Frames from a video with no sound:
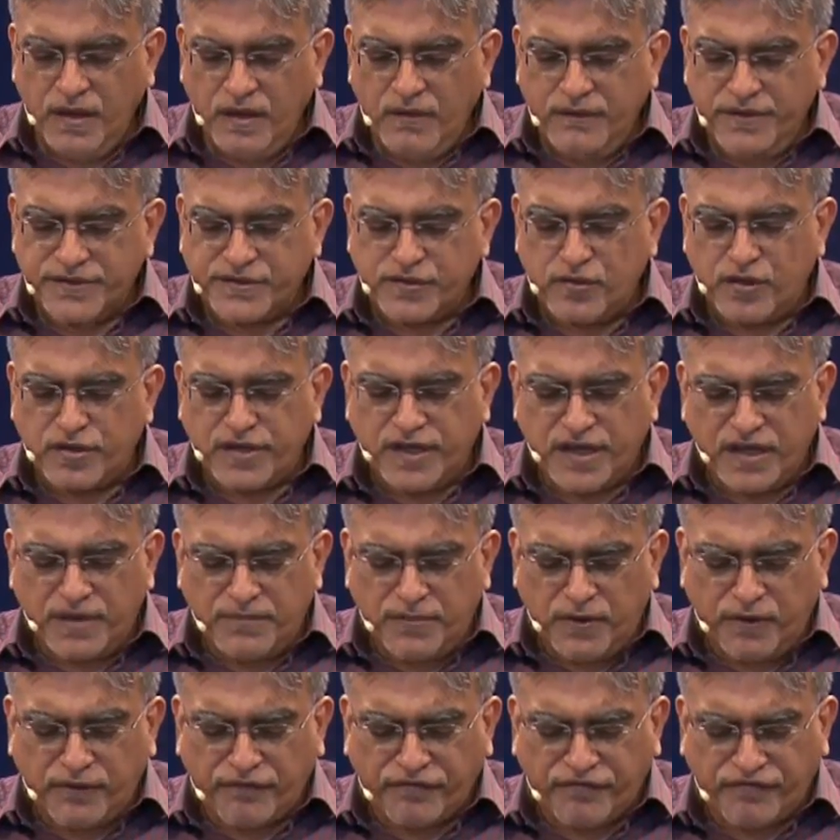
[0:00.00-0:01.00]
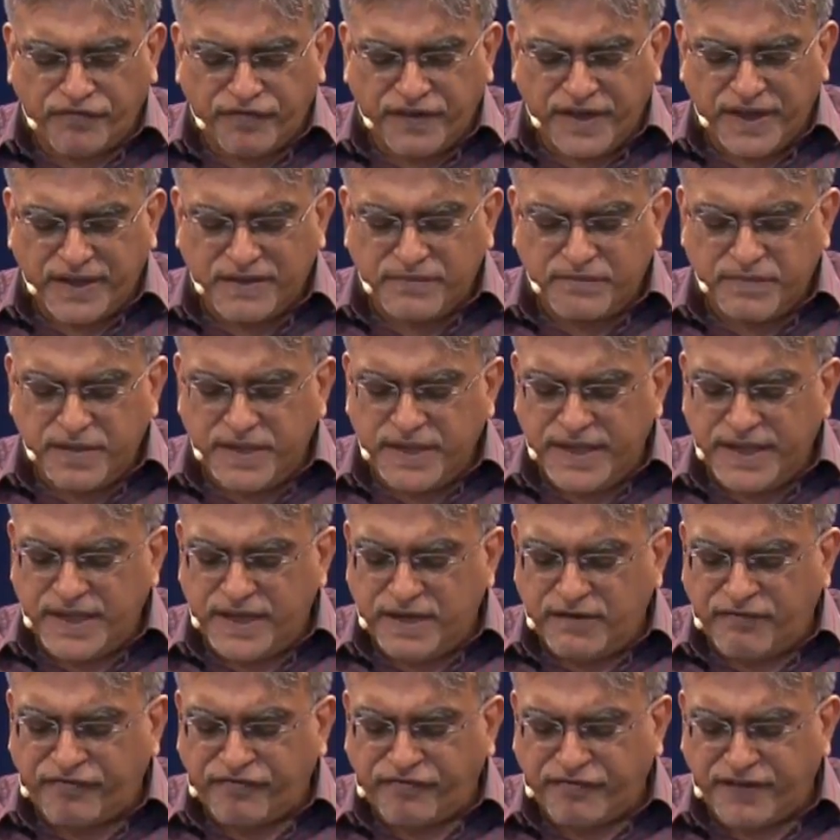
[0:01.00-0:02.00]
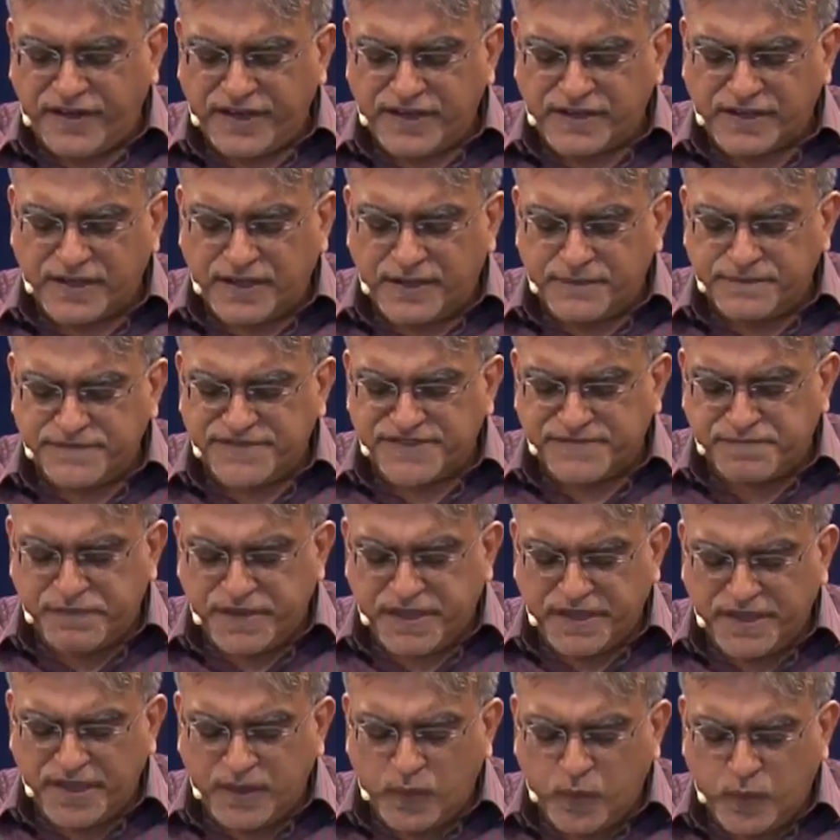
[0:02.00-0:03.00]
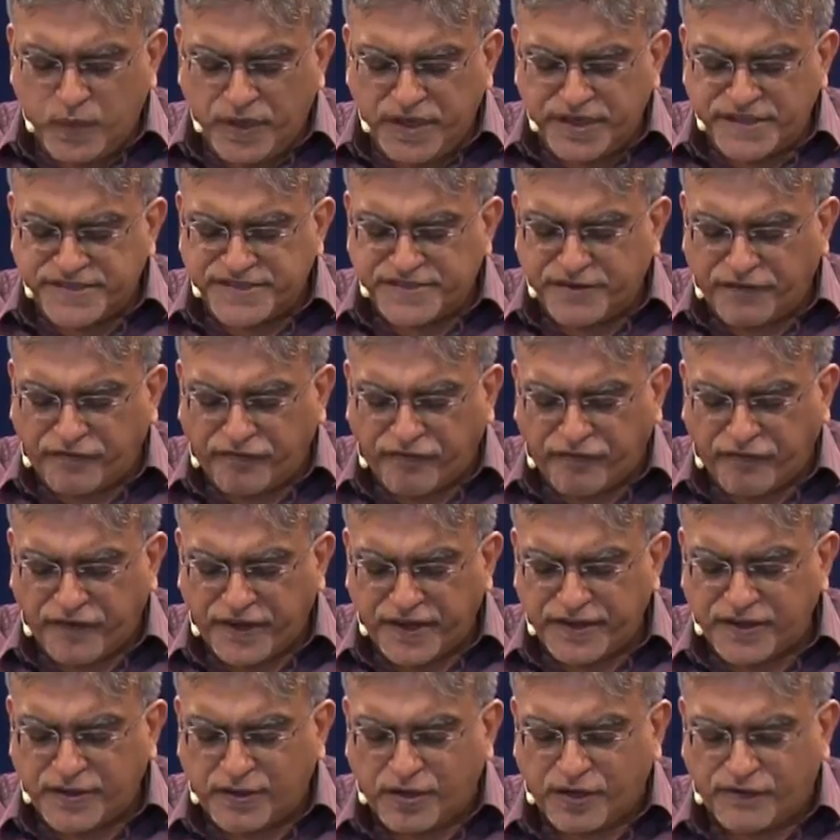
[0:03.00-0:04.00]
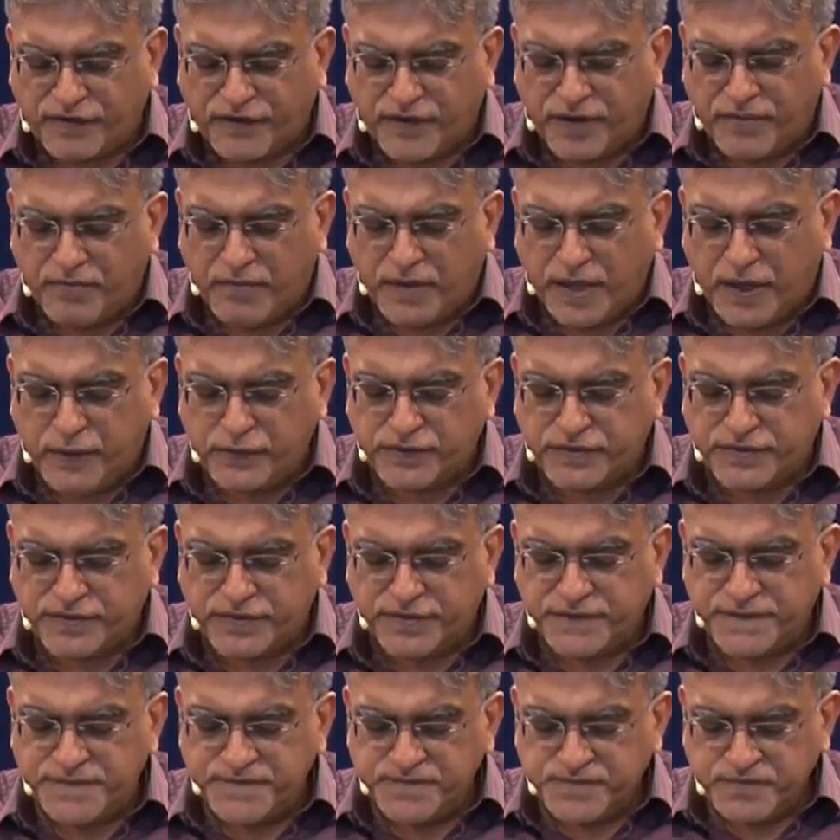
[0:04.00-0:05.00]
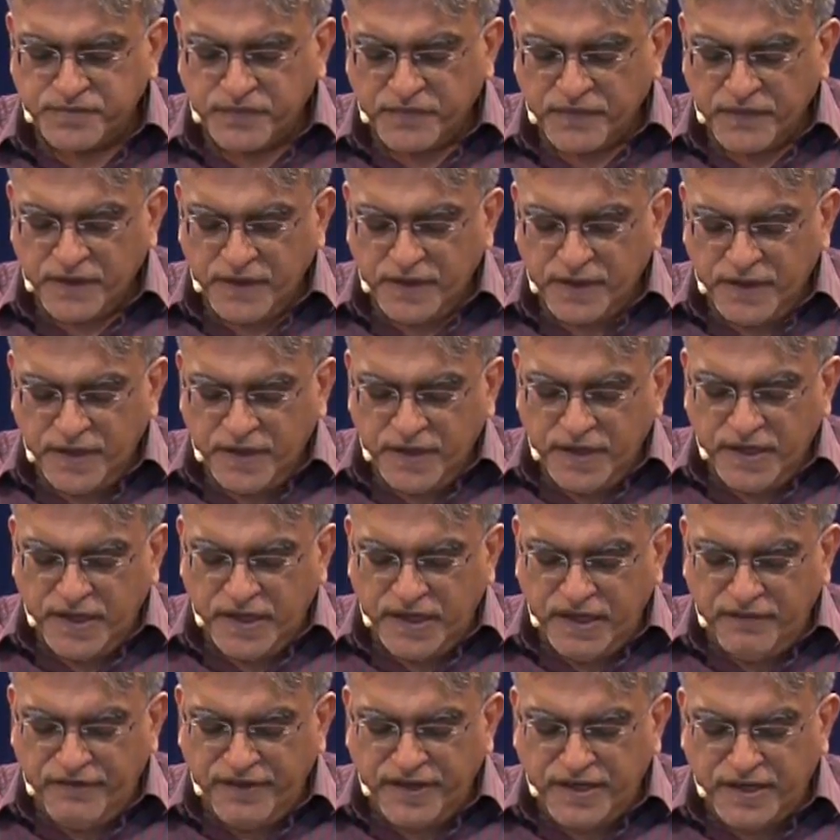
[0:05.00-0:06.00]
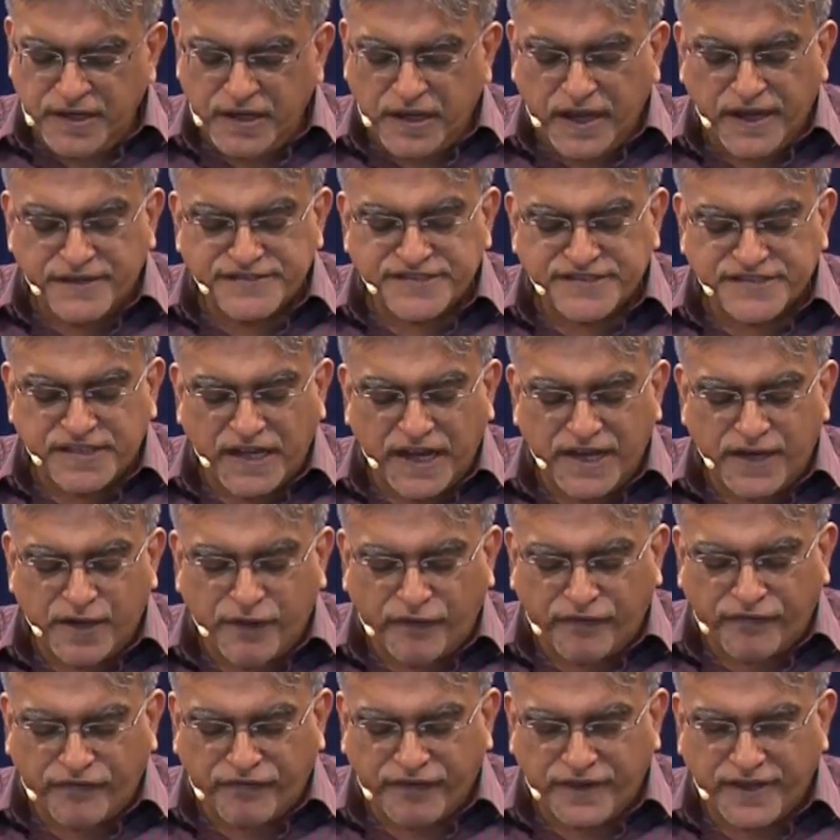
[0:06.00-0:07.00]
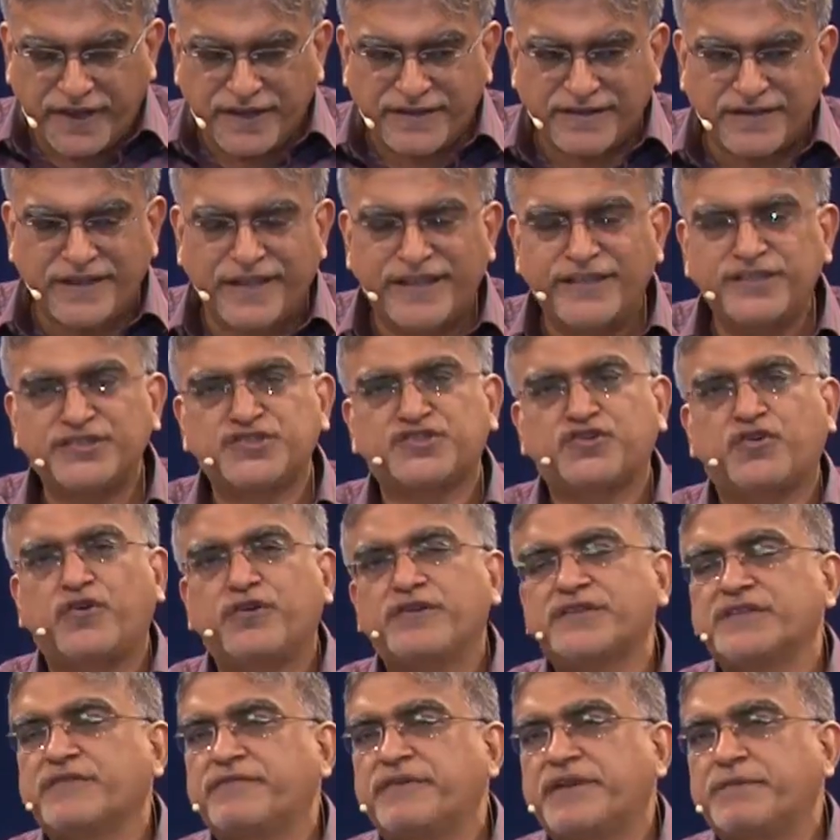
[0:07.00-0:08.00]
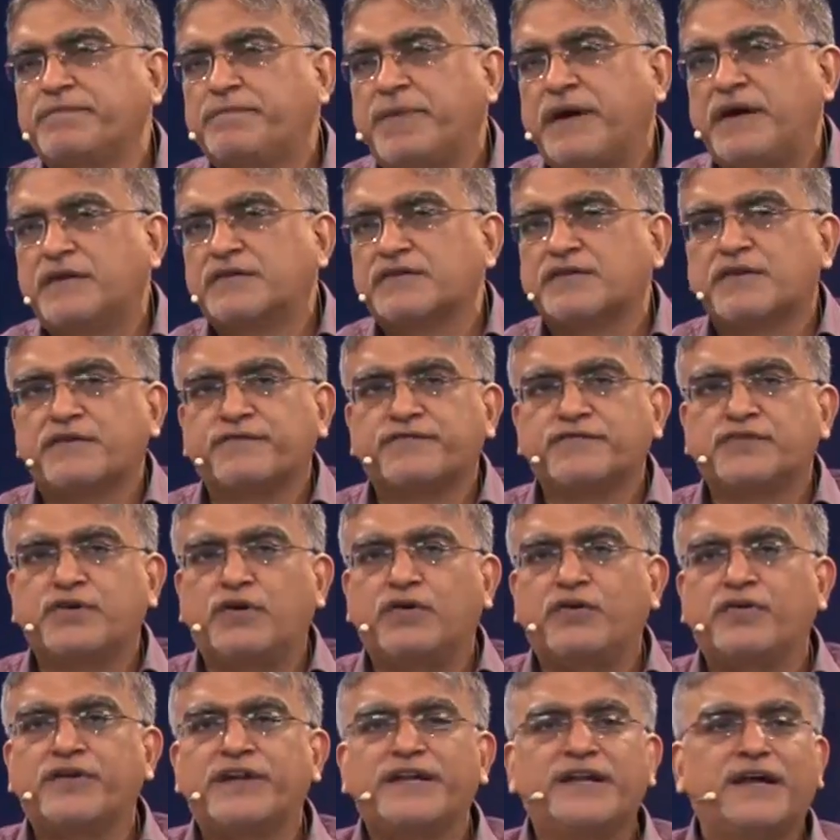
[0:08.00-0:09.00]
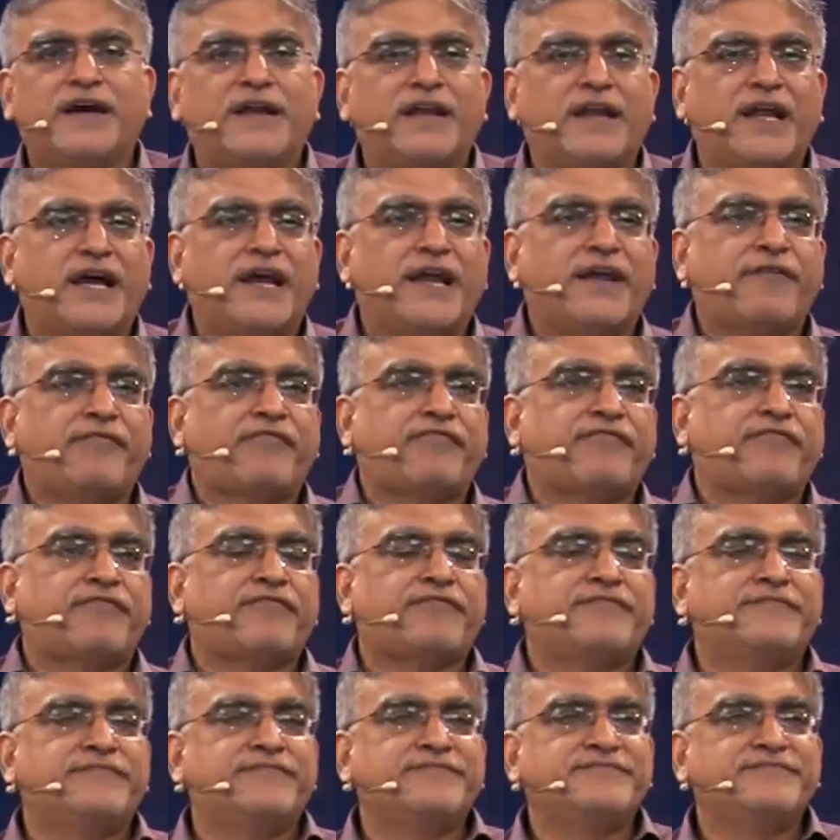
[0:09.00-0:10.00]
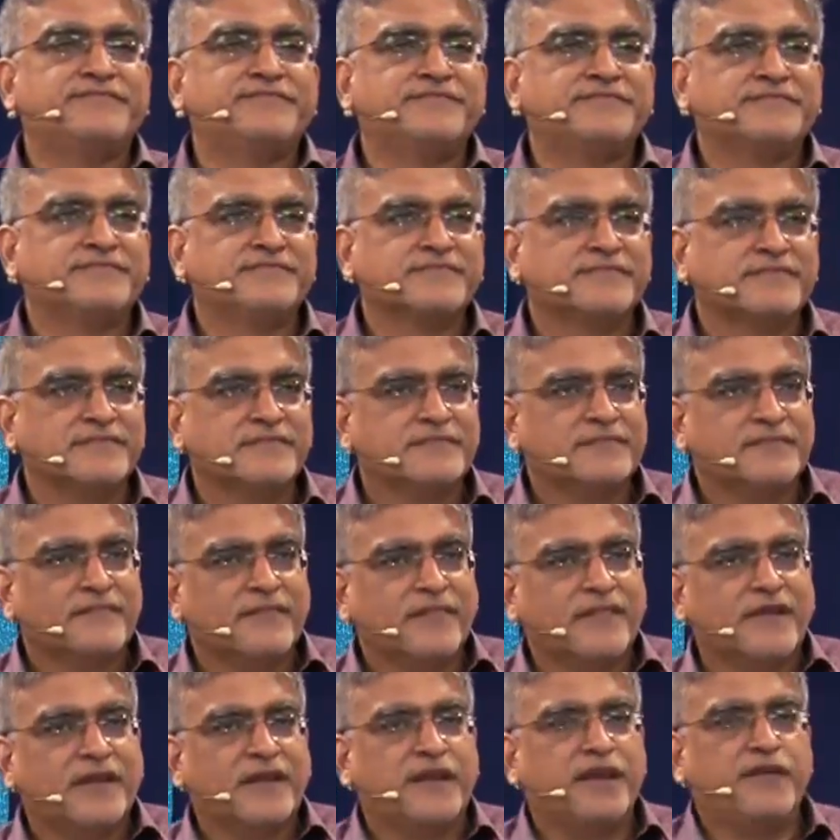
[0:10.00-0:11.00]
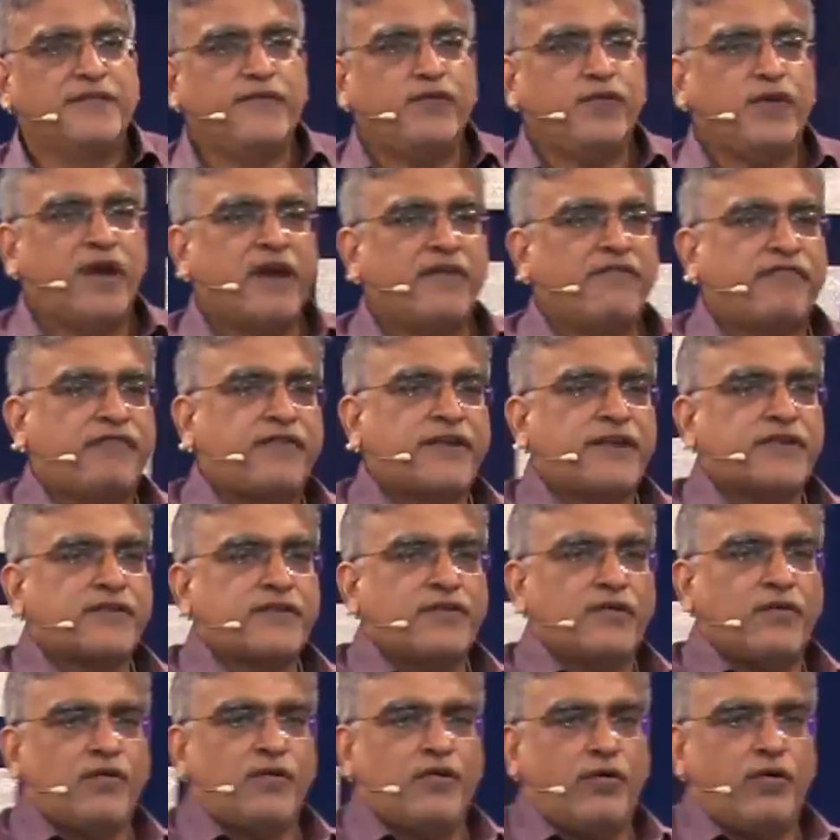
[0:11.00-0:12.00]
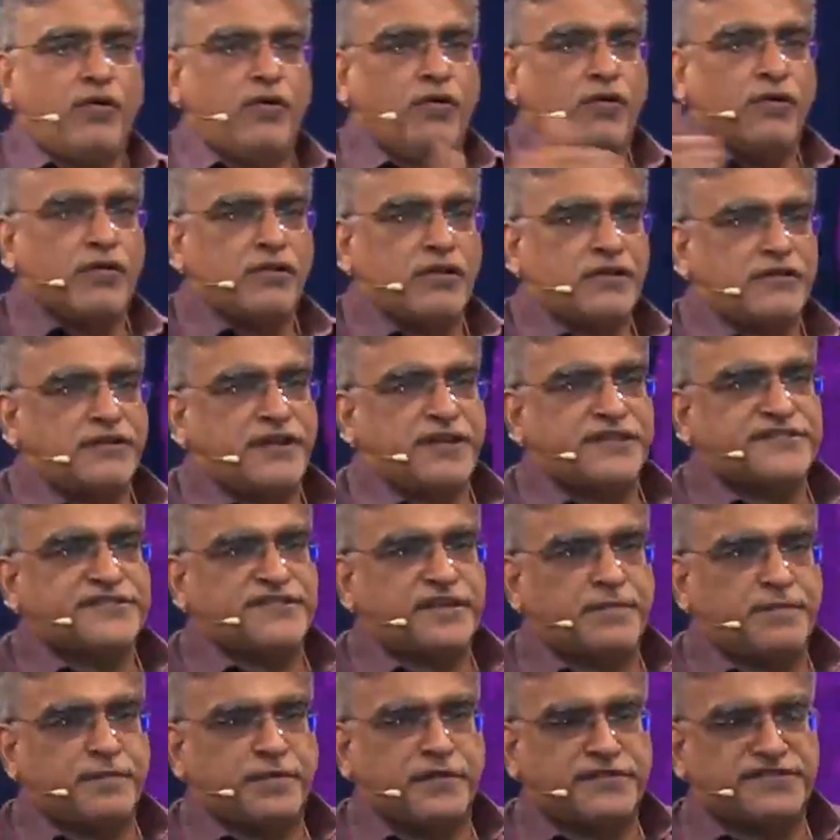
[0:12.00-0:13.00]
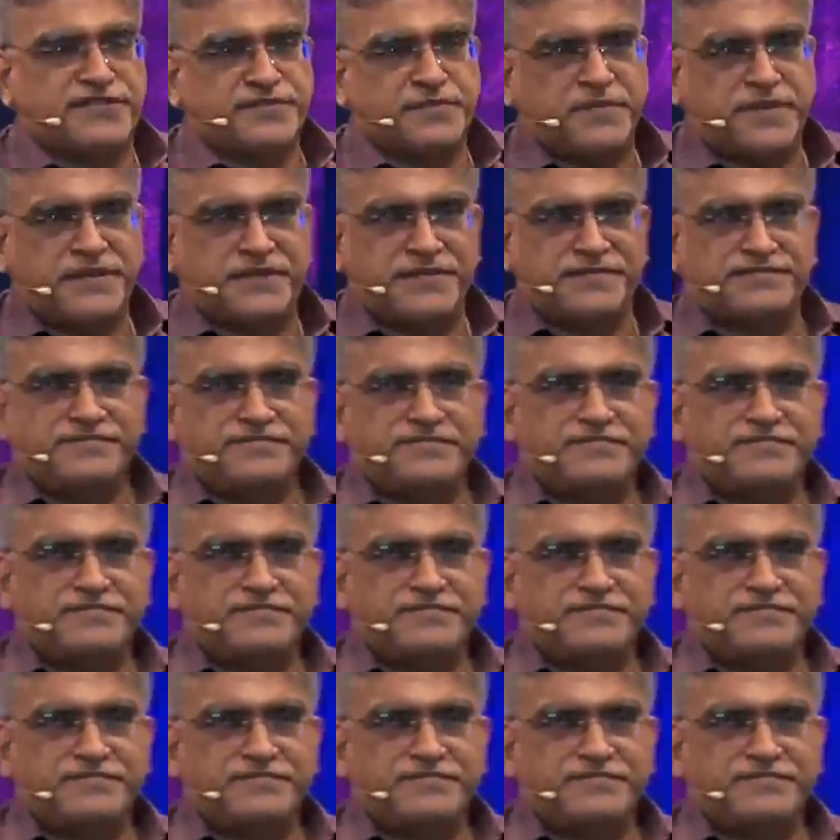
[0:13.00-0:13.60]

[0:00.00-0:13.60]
We're talking about faith, building our faith up, speaking words of faith out of our mouth. living a lifestyle of faith, enjoying the very power of God in our life. If you have faith, all things are possible.